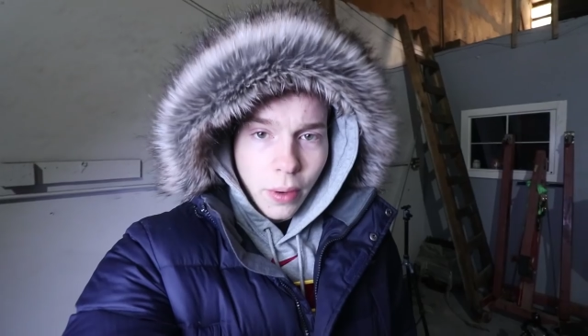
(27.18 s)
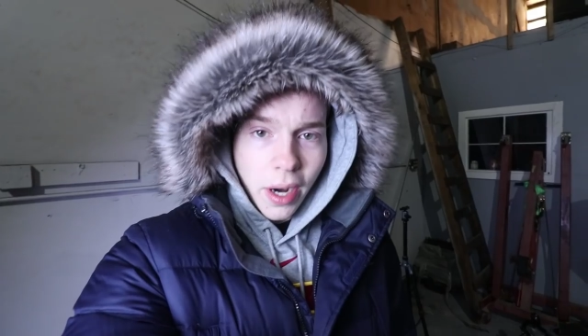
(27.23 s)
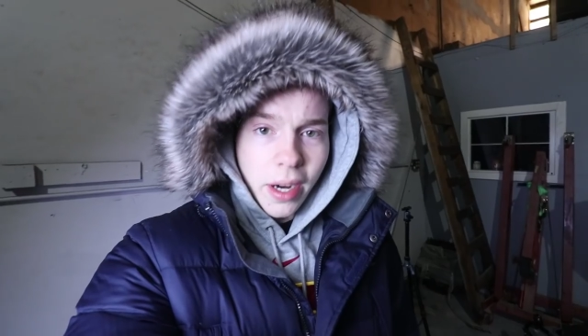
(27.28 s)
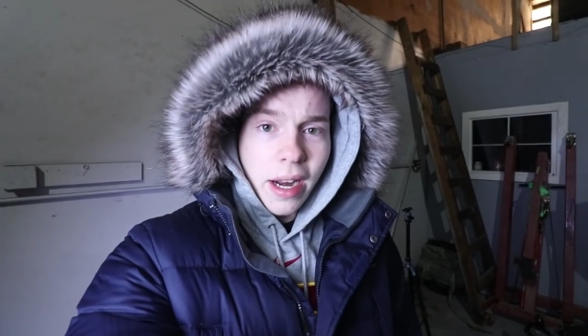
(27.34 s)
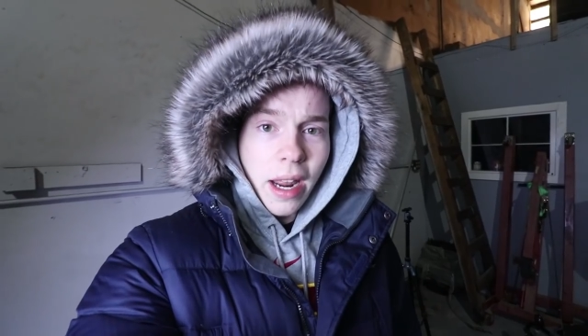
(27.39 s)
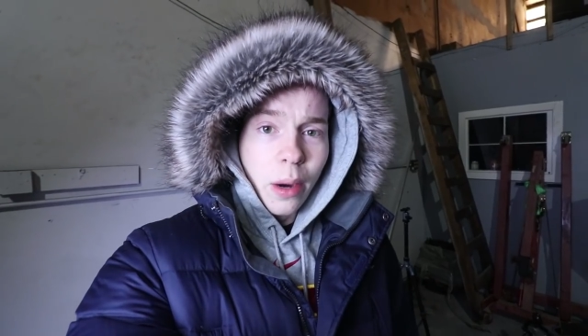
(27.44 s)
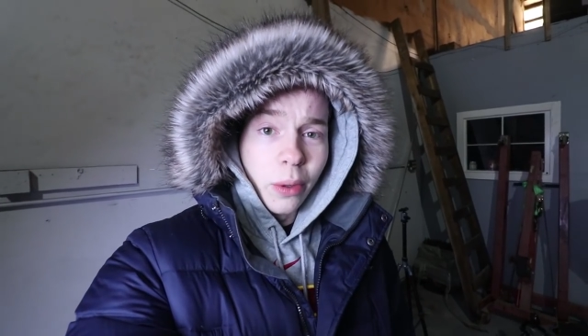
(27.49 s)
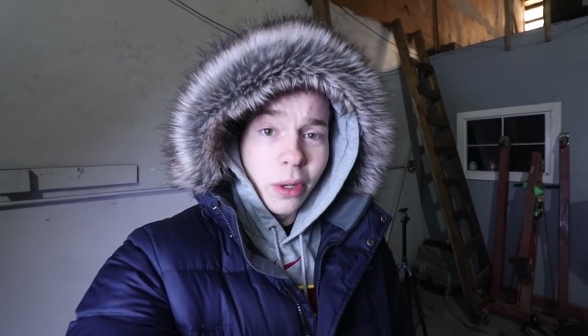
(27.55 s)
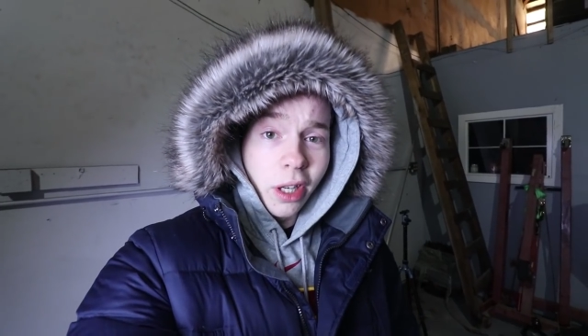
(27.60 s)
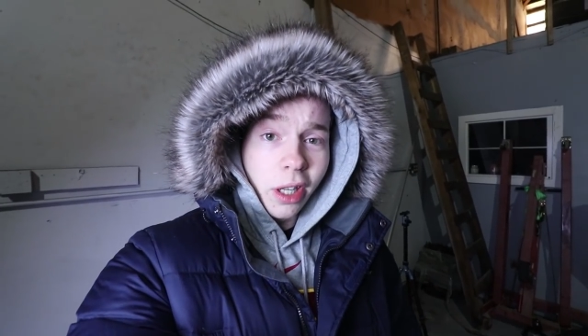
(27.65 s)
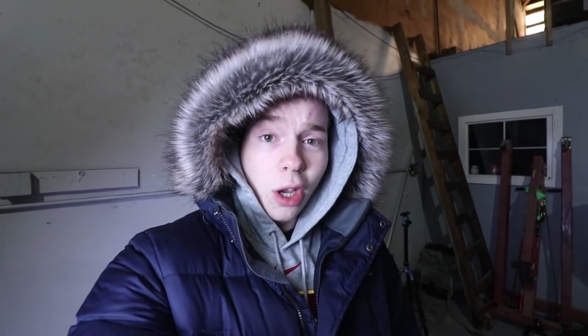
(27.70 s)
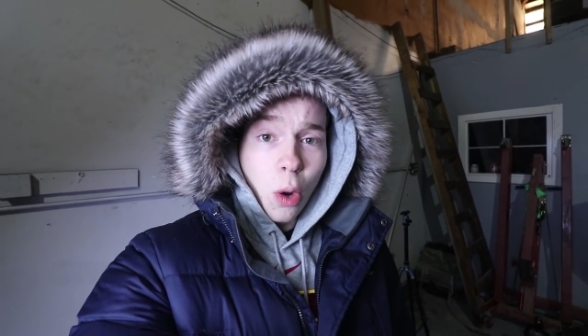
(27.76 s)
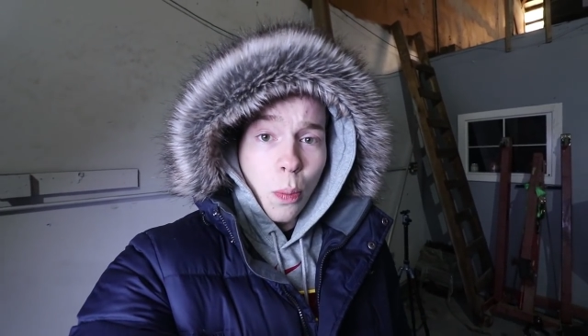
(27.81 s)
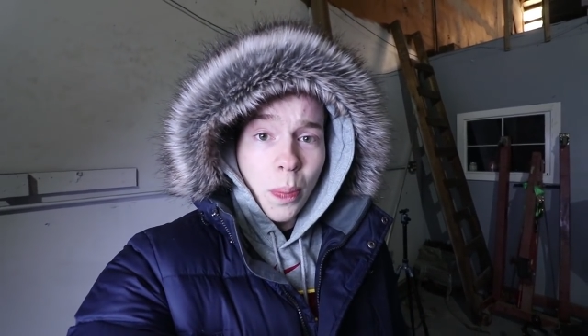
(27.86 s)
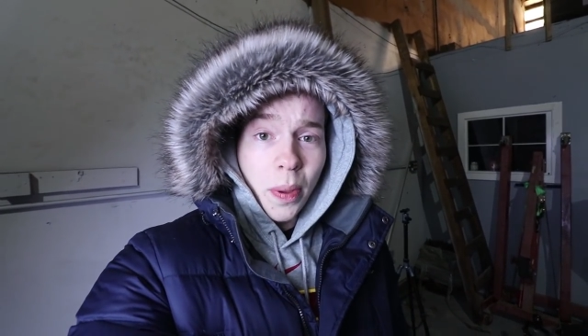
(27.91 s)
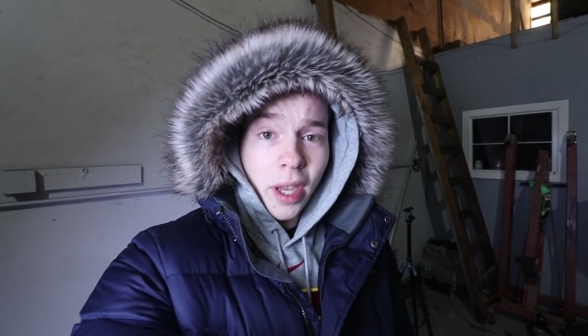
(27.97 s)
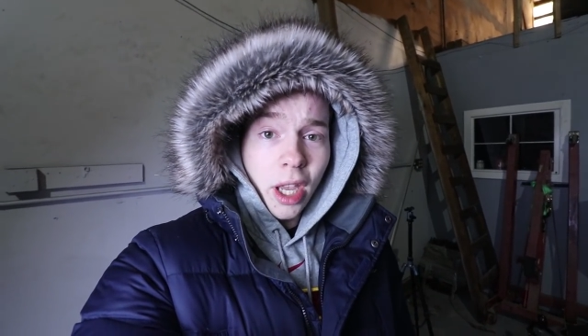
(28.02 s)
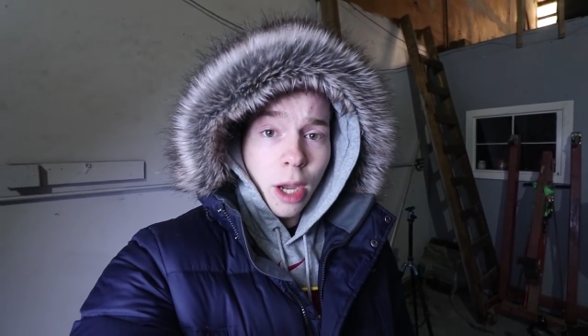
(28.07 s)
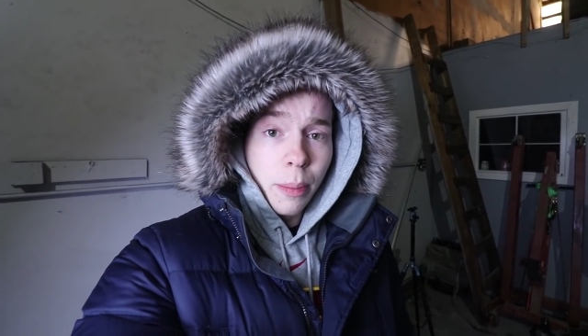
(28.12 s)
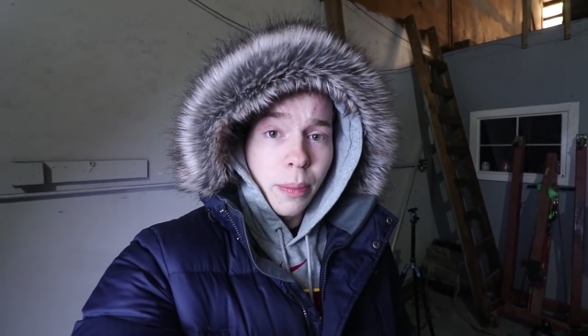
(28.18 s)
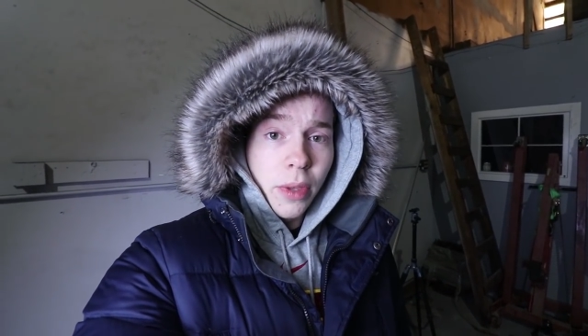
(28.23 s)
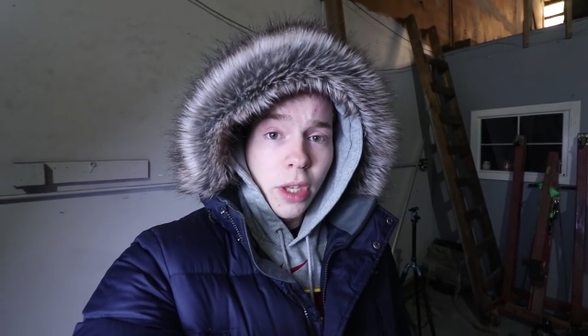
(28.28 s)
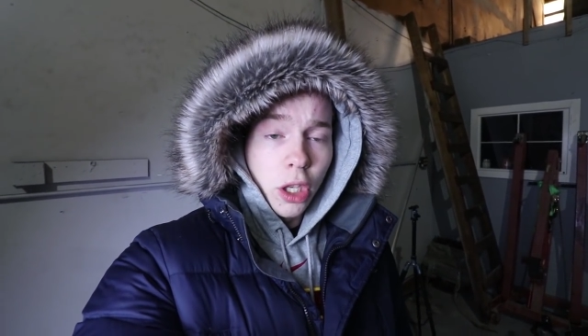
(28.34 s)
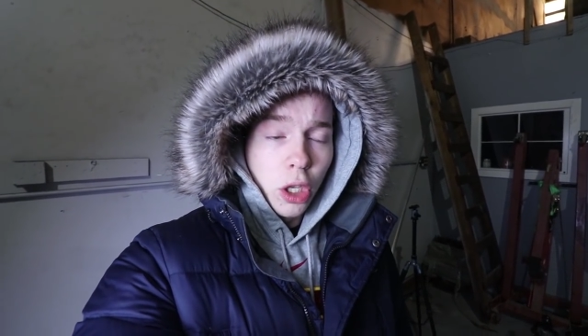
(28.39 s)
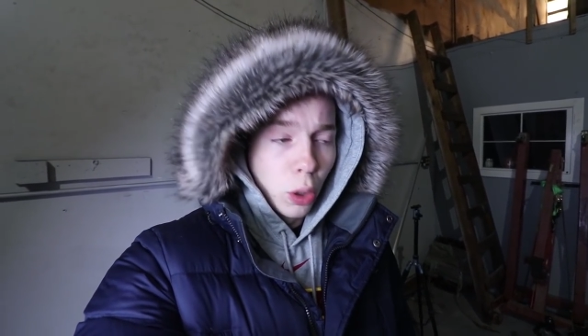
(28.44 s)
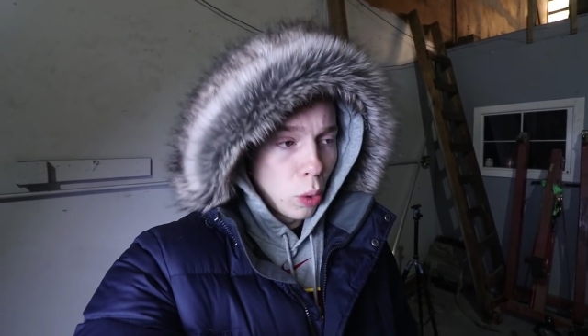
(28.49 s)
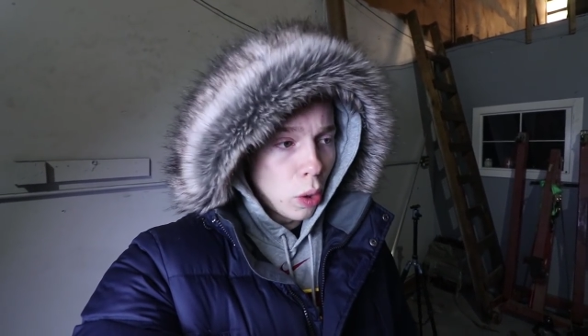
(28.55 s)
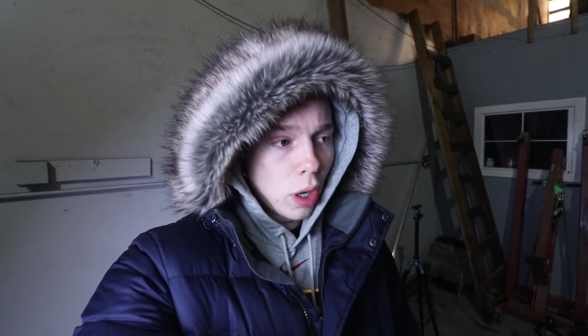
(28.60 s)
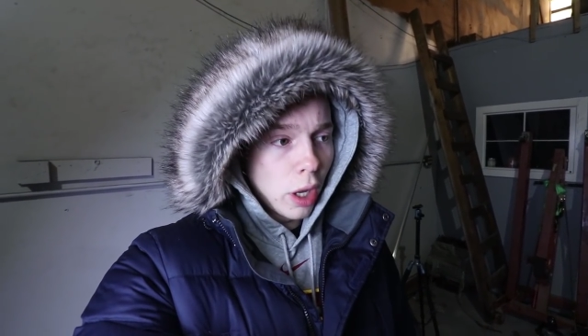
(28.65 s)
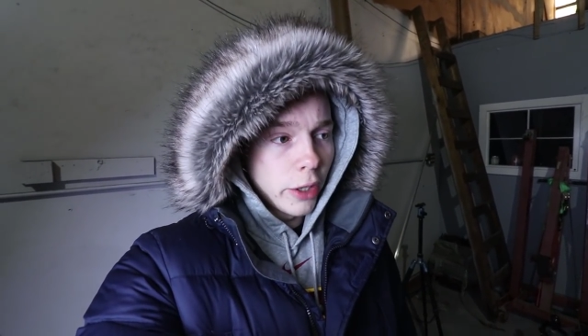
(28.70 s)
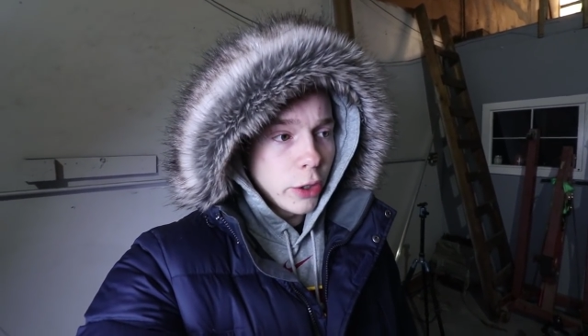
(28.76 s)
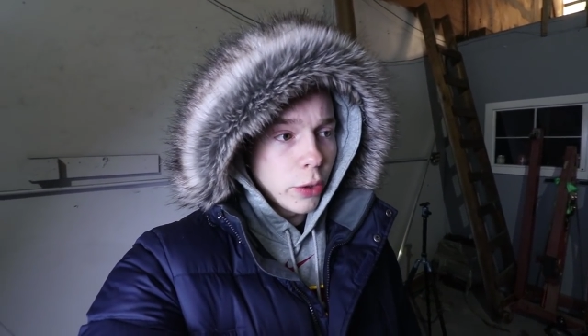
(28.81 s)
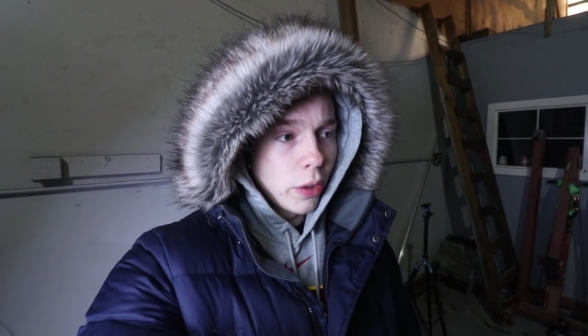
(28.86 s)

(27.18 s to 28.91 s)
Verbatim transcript: Right now we're gonna go pick up the U-Haul